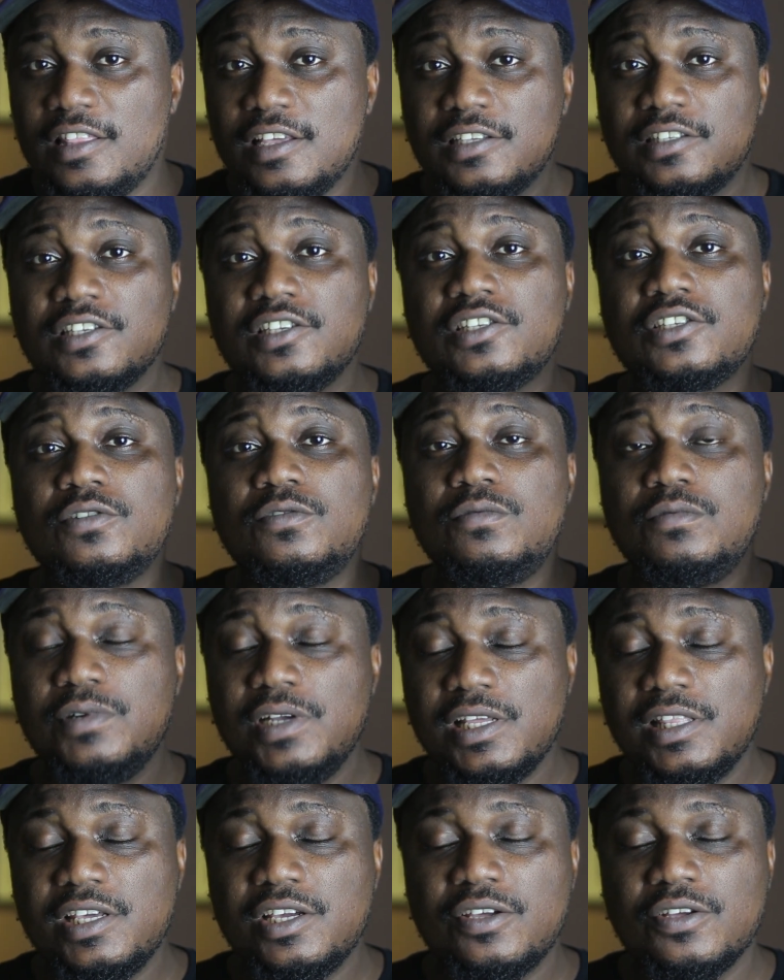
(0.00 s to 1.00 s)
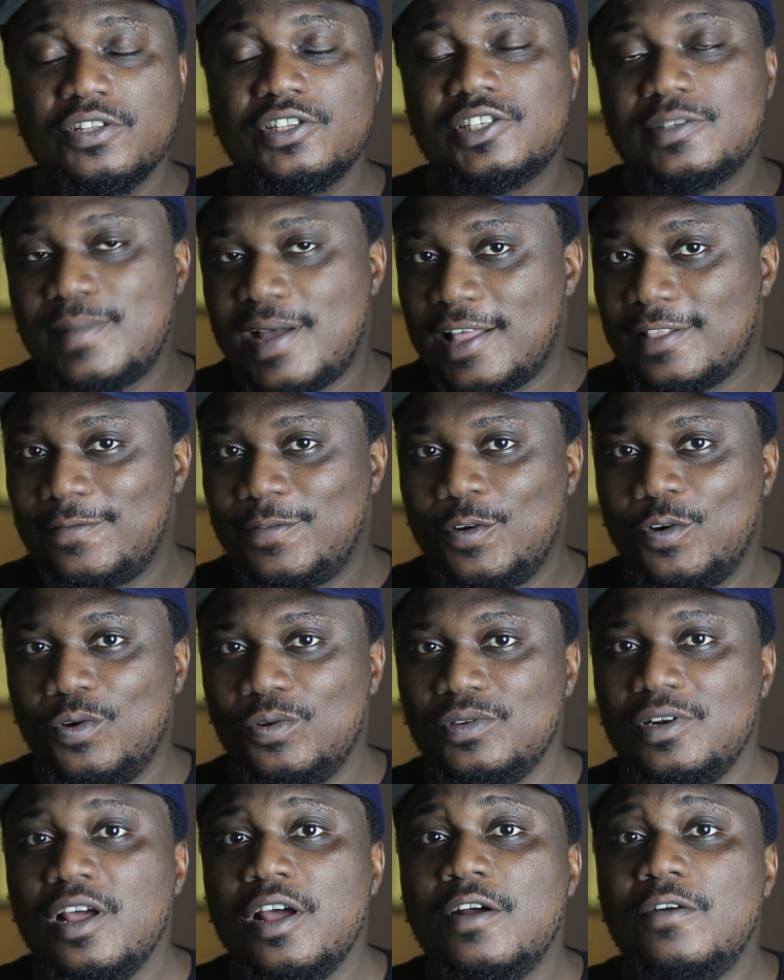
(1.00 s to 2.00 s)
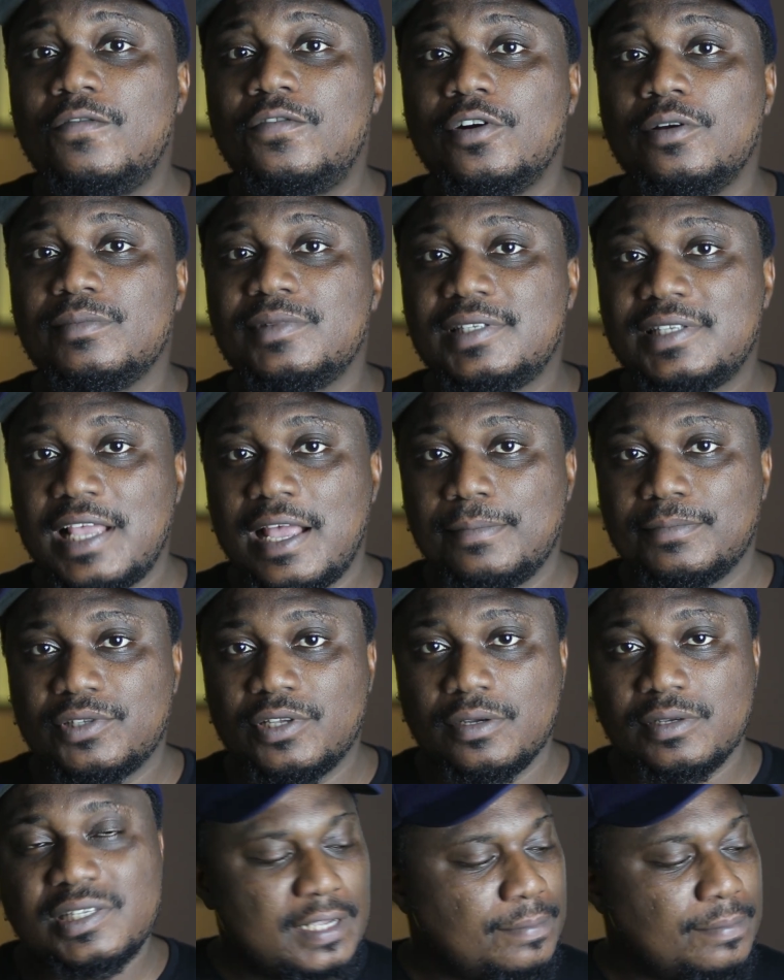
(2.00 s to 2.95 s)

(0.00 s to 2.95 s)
this is a really good smartphone from Samsung.